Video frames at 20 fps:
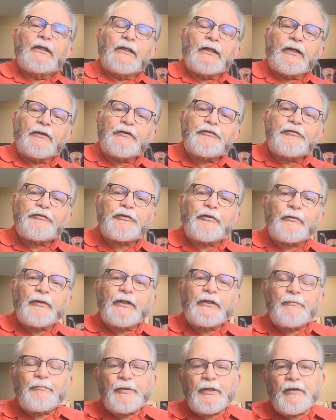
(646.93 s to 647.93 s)
Now this is going
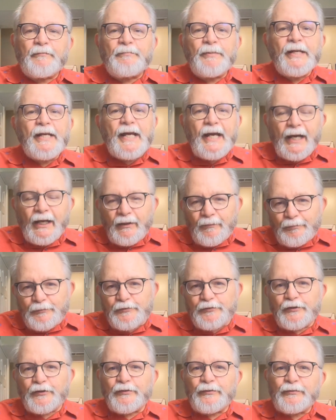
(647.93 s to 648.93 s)
to be a big help
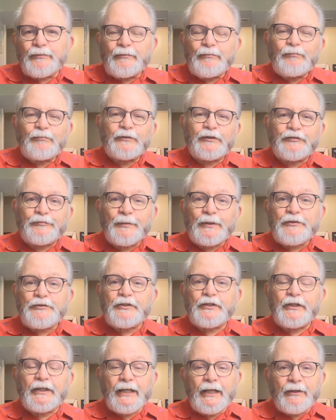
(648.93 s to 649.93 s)
to you,
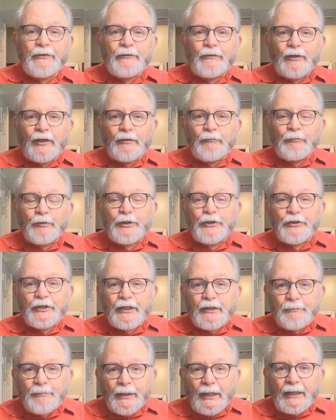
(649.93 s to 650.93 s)
especially later on when you
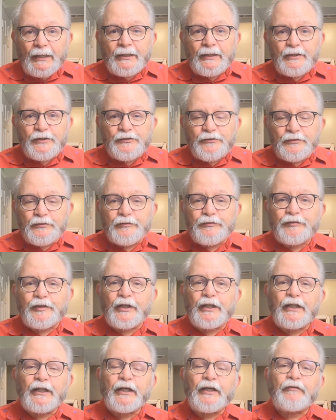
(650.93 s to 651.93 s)
get back into
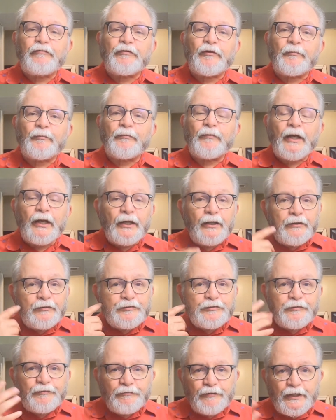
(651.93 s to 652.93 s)
studying from ears
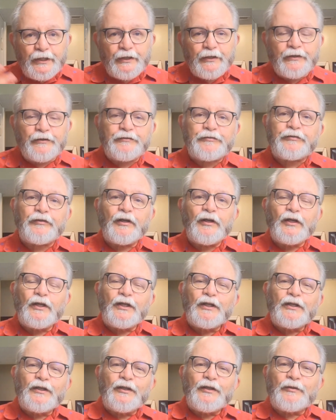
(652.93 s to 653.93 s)
to fingers,
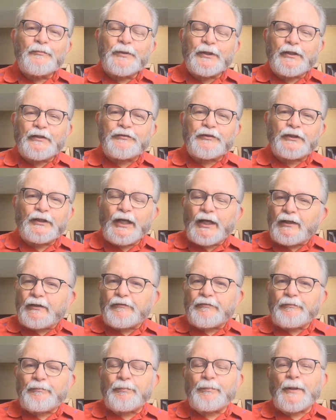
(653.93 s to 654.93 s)
because a lot
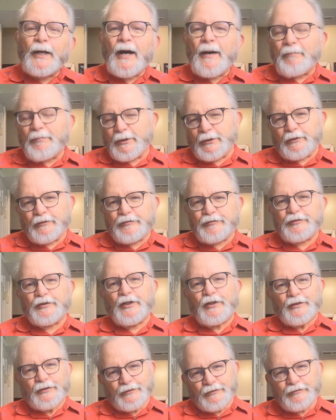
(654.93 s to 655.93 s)
of popular
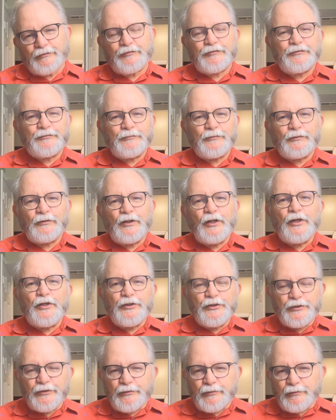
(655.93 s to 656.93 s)
songs
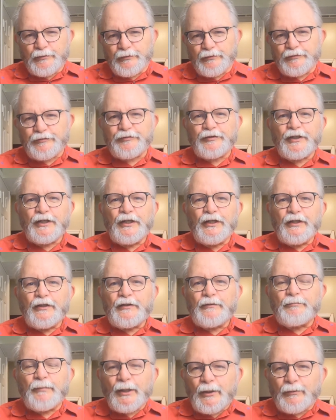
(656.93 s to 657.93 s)
use
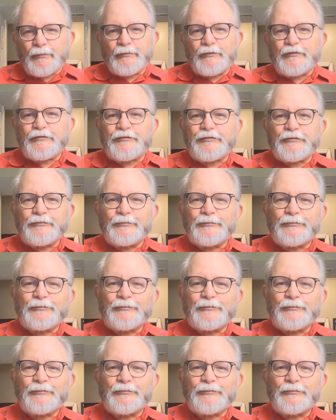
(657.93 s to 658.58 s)
modes.